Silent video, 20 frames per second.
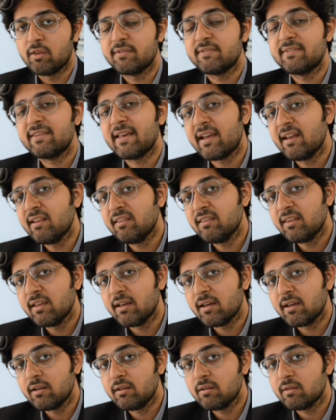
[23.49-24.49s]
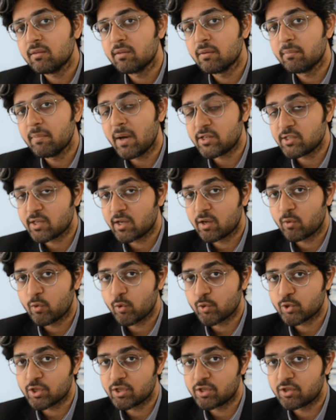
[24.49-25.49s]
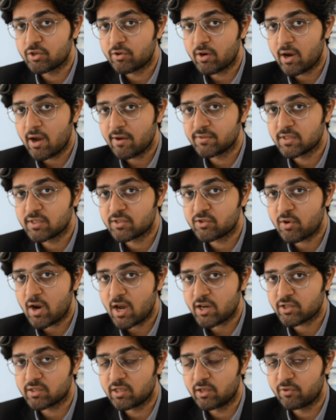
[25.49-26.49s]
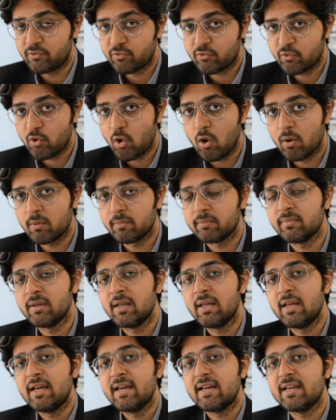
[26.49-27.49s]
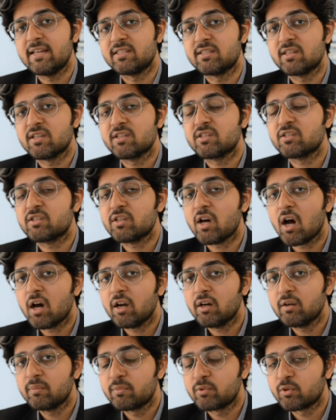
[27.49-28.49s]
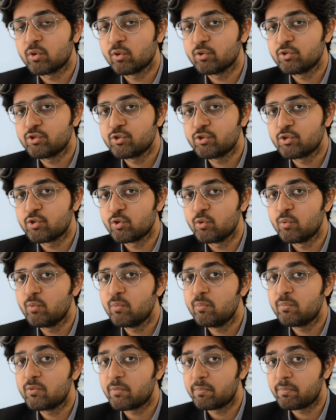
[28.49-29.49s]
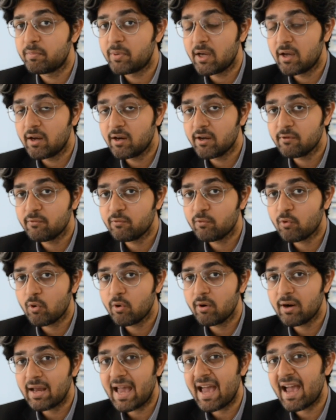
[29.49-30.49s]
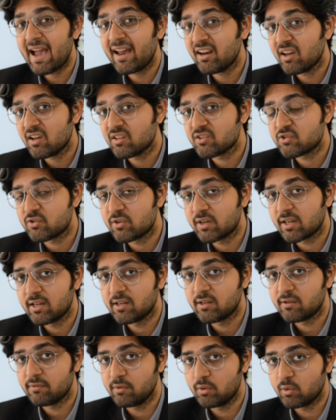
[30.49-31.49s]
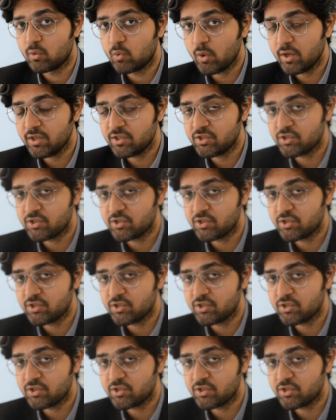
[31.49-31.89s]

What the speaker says: The second thing the magic equation derives its rationale from is the STAR approach to preparing for and answering interview